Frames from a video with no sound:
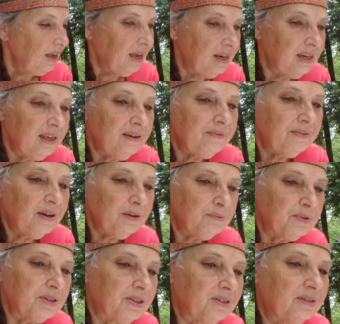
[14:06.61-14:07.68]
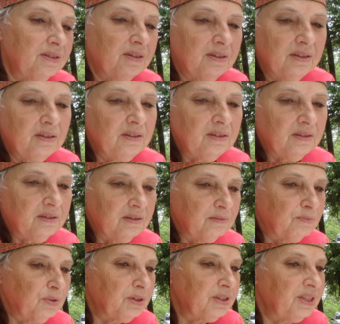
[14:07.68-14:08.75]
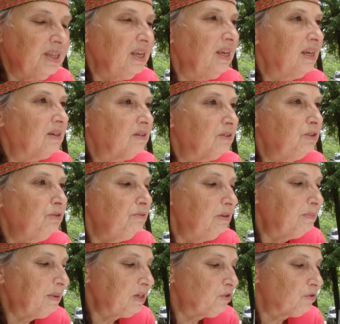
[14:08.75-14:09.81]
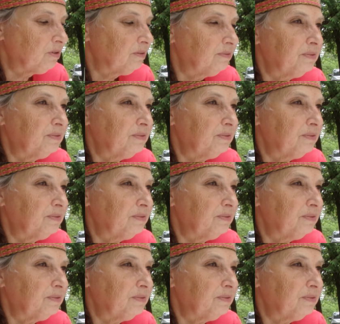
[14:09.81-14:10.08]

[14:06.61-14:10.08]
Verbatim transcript: And if I was, we're seeing it on two-dimensional